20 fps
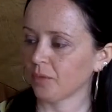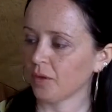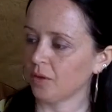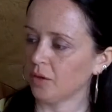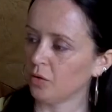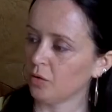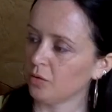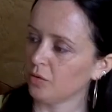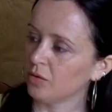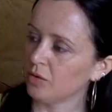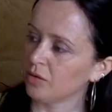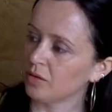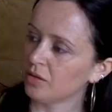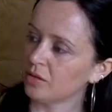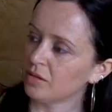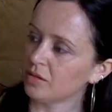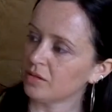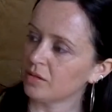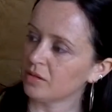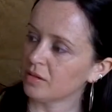you know,
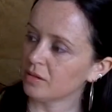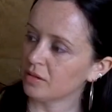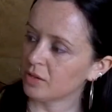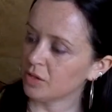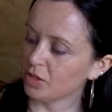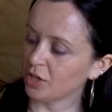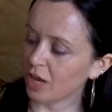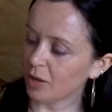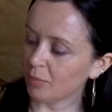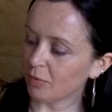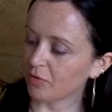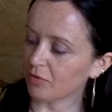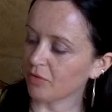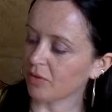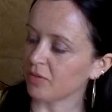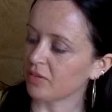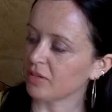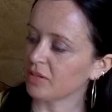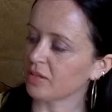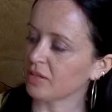the shape of
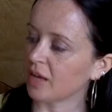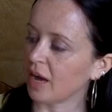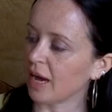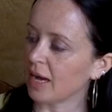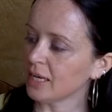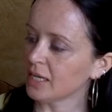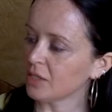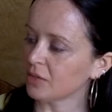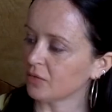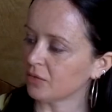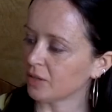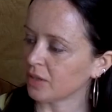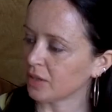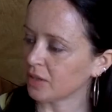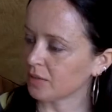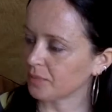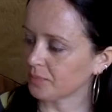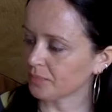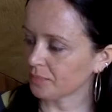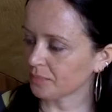it, the size of it,